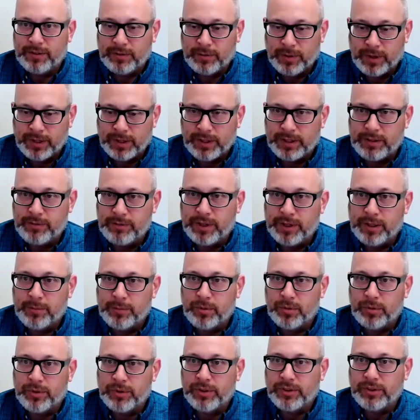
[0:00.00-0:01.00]
readily
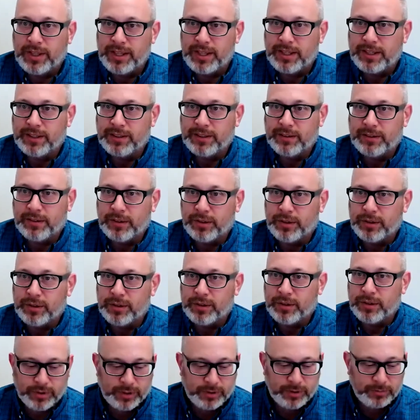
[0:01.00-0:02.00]
available that they can learn
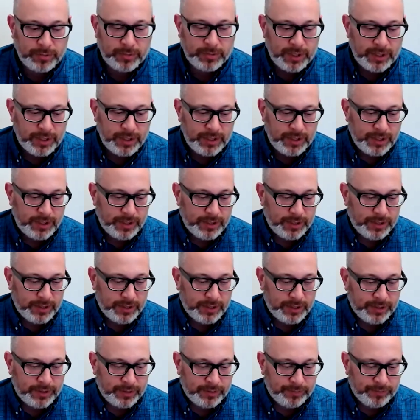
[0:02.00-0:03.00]
from.
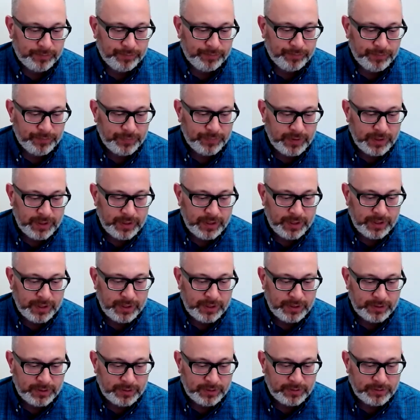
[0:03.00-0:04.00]

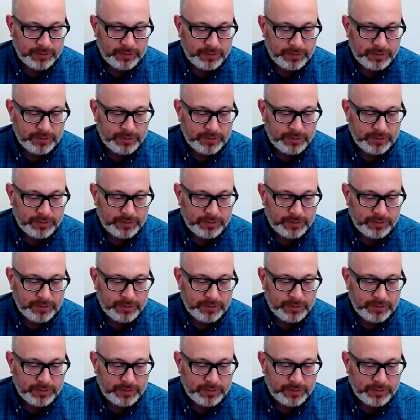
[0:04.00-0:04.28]
And